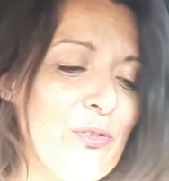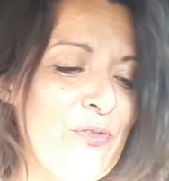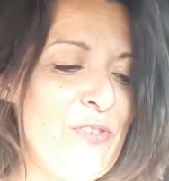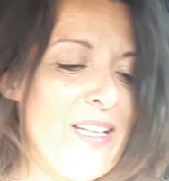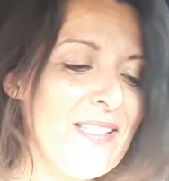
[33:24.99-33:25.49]

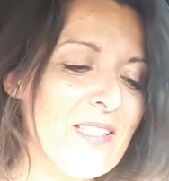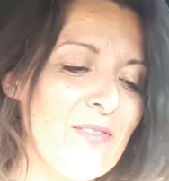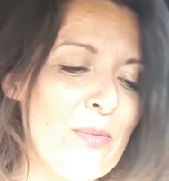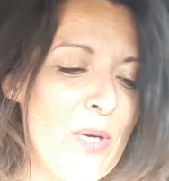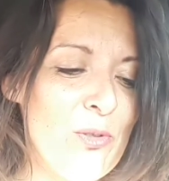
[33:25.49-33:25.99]
fits of
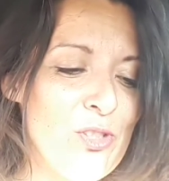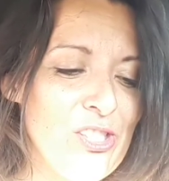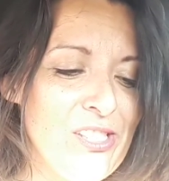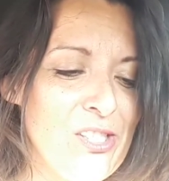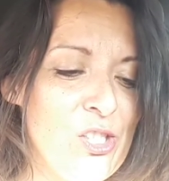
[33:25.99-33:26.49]

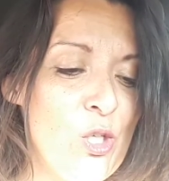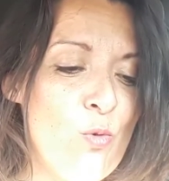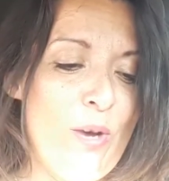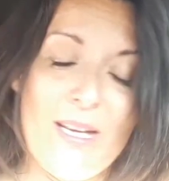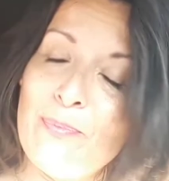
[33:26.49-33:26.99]
emotion to
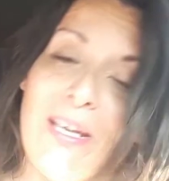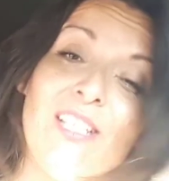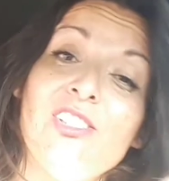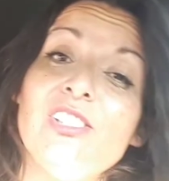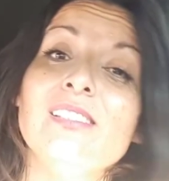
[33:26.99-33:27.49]
wait
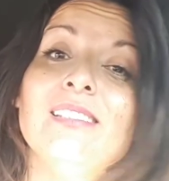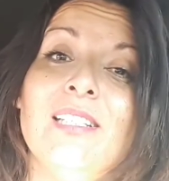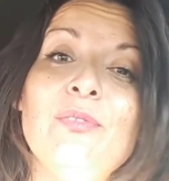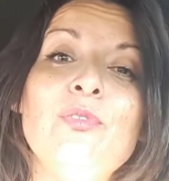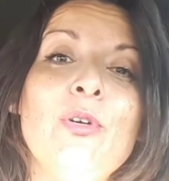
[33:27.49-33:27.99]
patiently
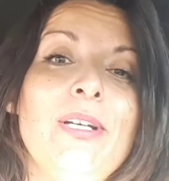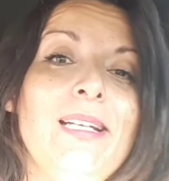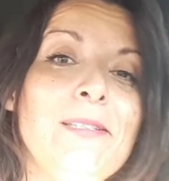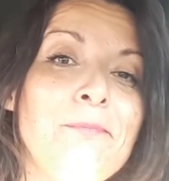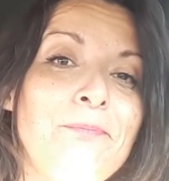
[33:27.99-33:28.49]
for Him?